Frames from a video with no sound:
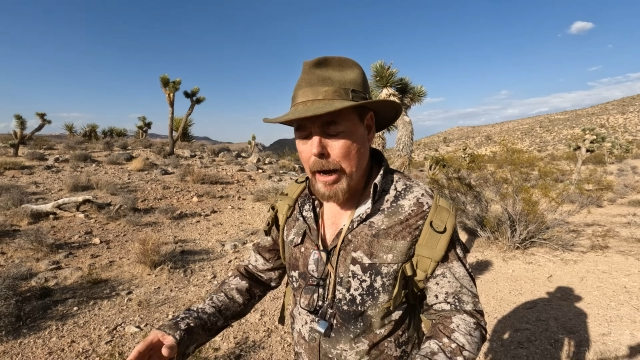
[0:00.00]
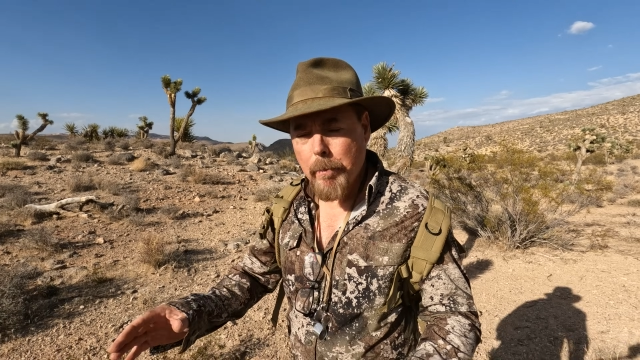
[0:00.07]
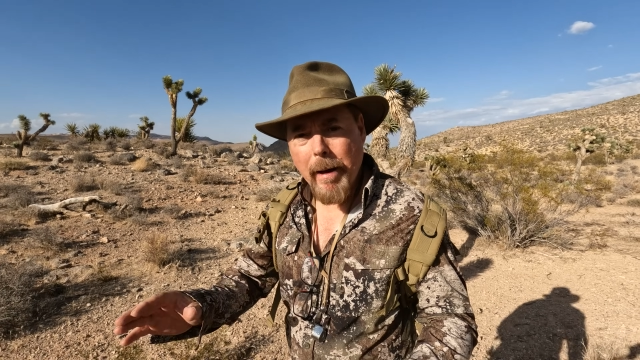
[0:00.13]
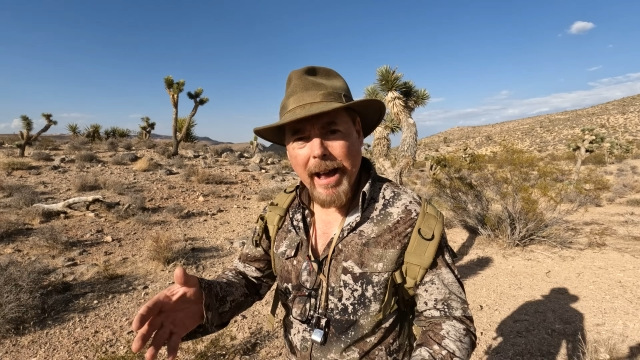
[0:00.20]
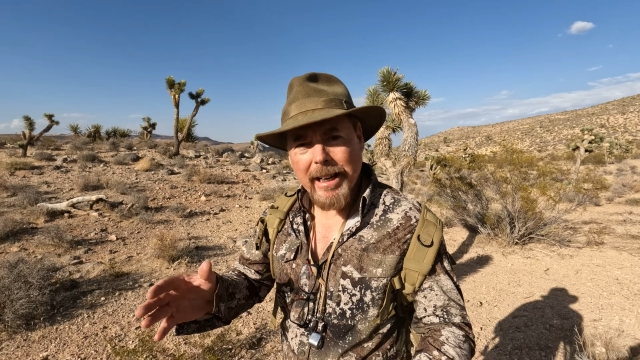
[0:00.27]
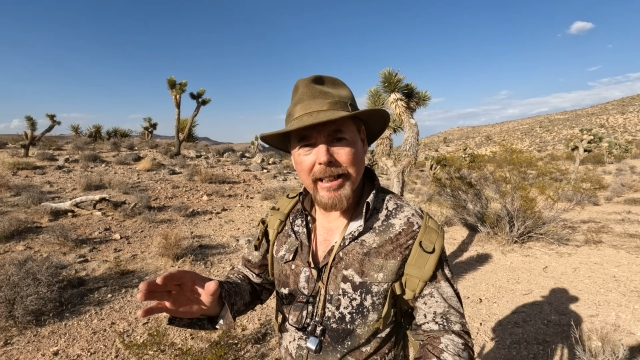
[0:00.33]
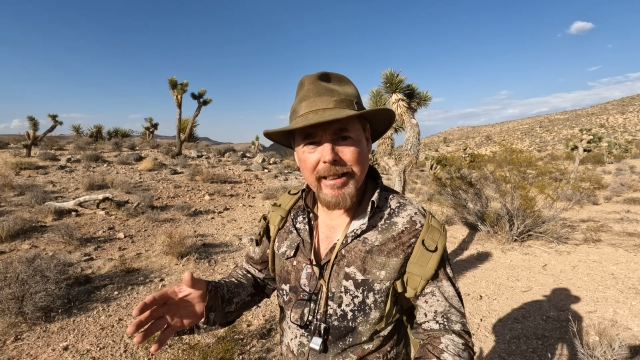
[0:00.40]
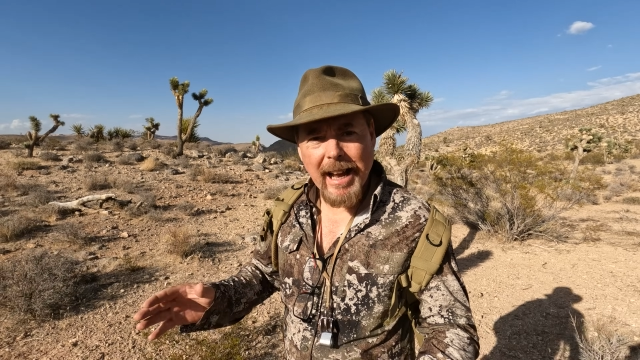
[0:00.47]
Now,
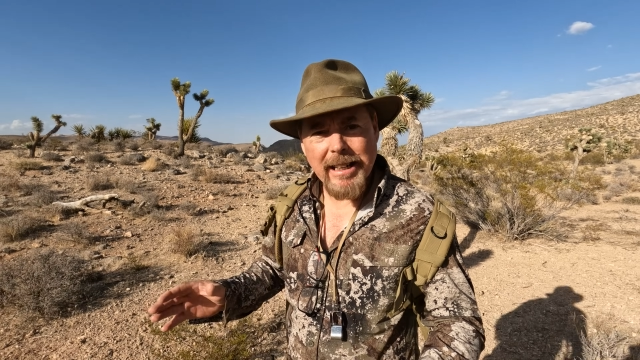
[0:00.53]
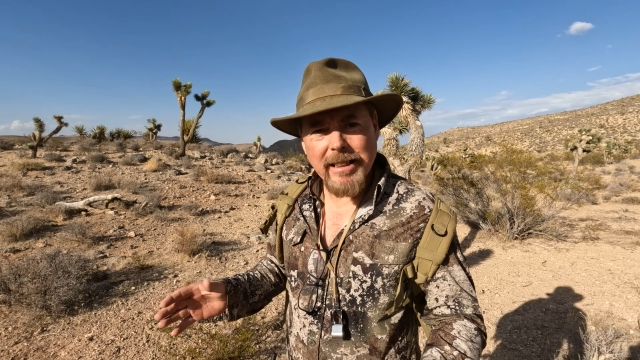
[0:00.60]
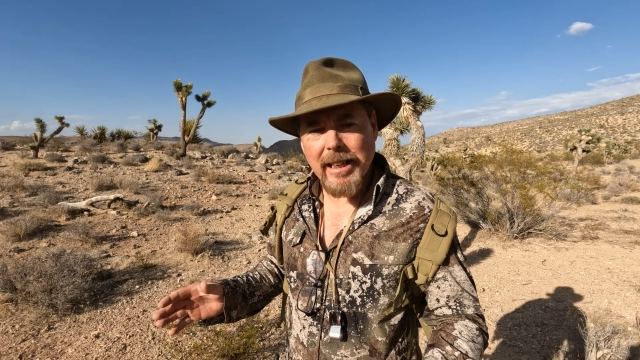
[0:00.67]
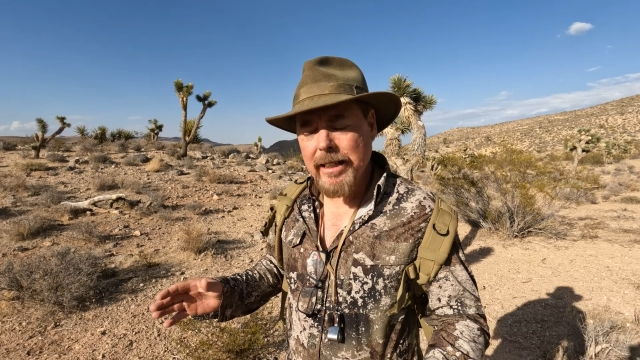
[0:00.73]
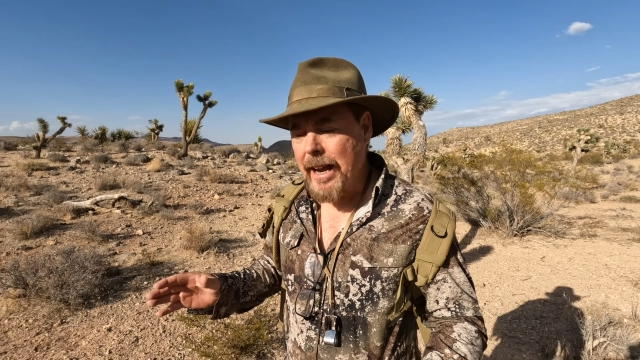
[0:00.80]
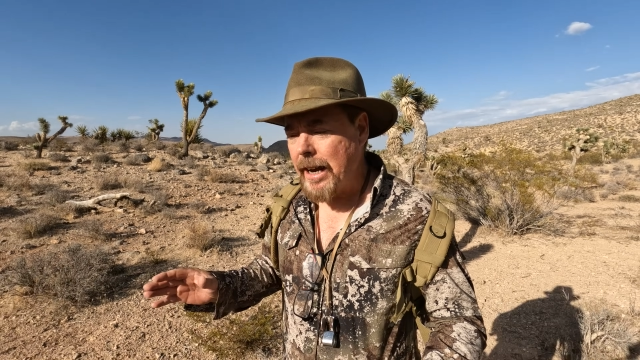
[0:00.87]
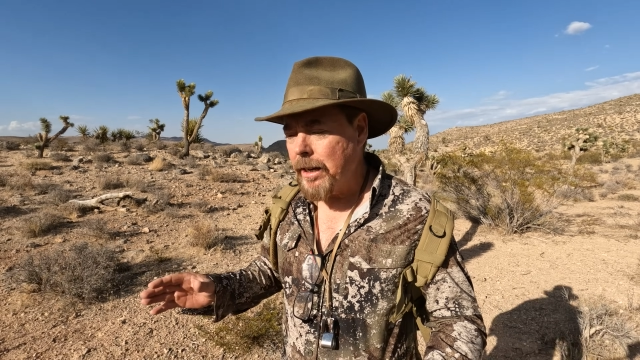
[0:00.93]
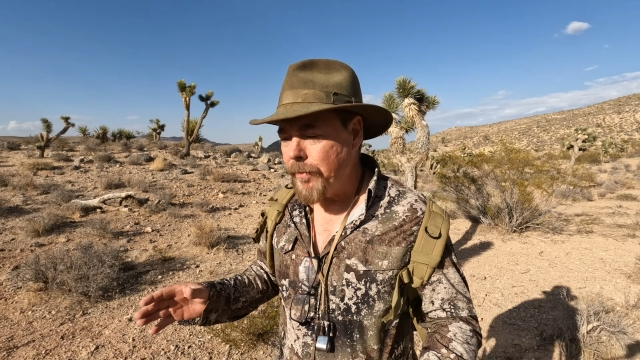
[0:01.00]
back in
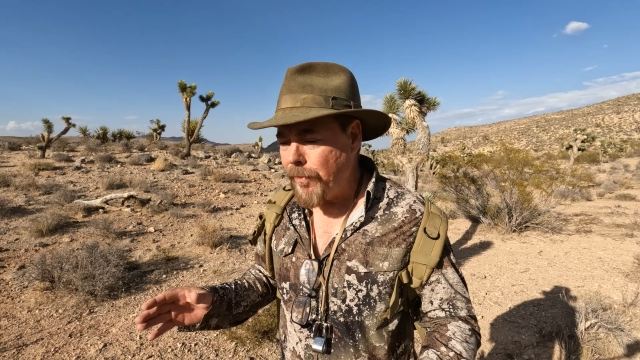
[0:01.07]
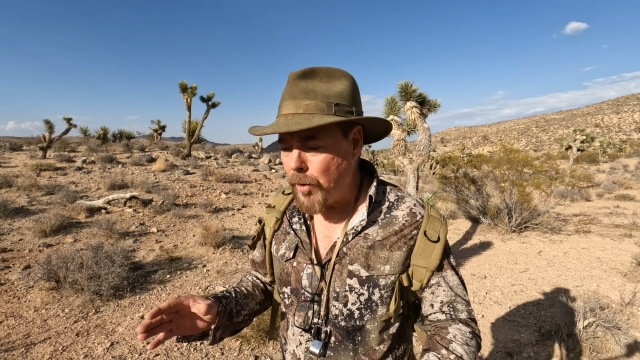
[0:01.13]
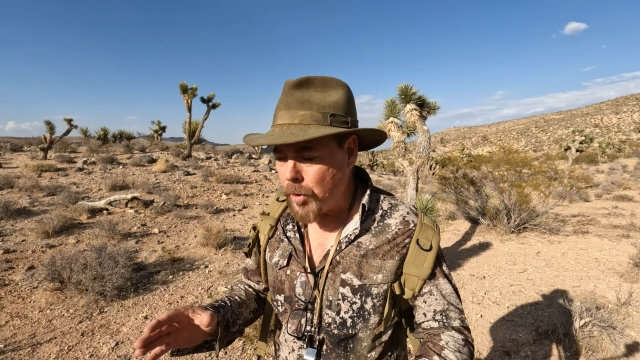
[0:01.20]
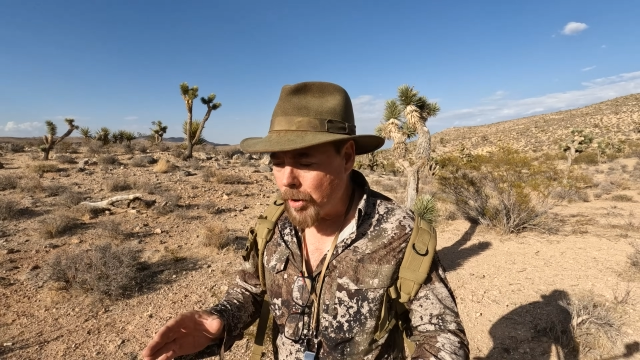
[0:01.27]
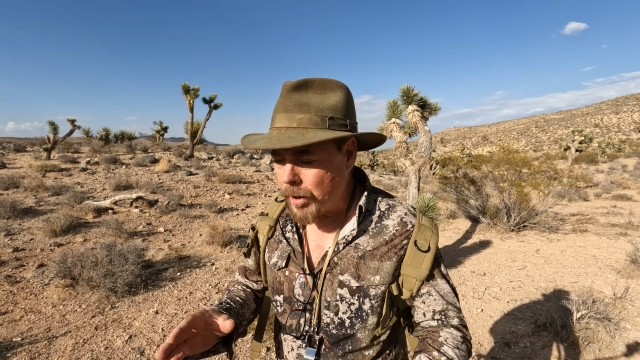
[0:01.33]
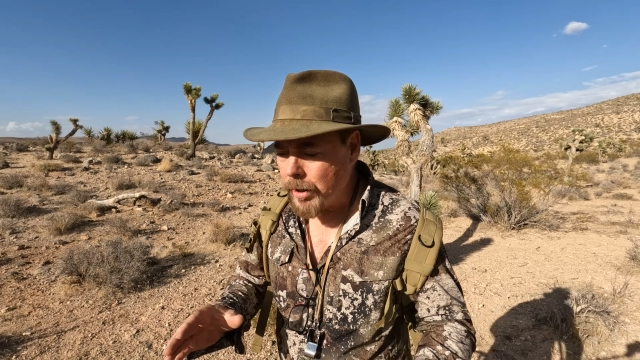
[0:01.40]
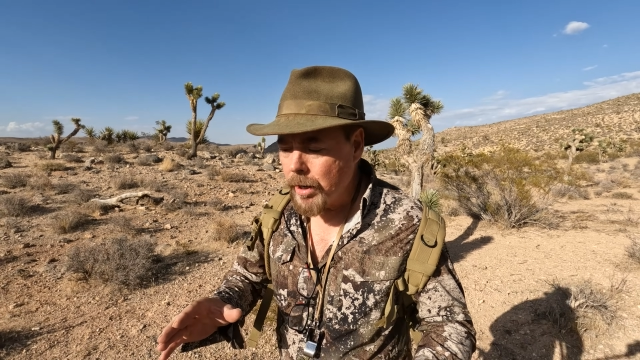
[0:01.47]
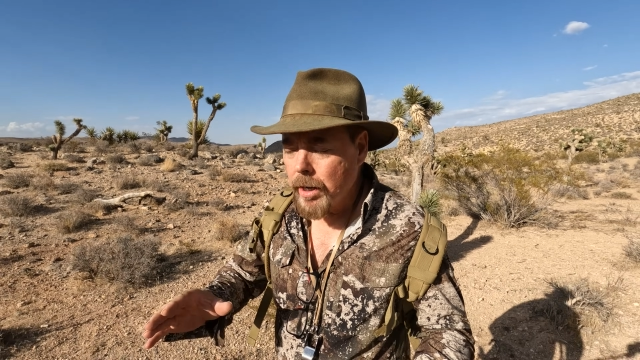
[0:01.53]
nineteen
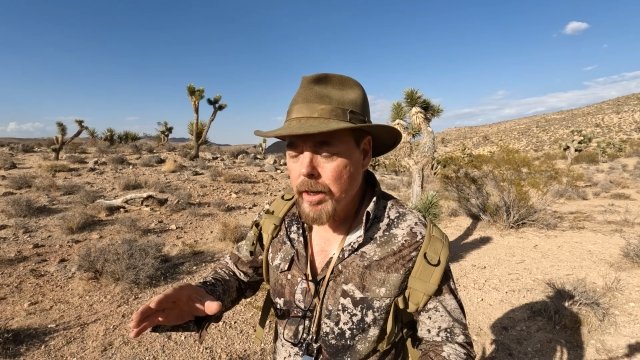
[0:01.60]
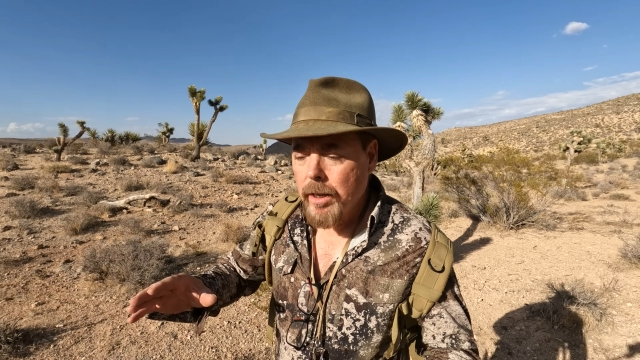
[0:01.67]
ninety-four,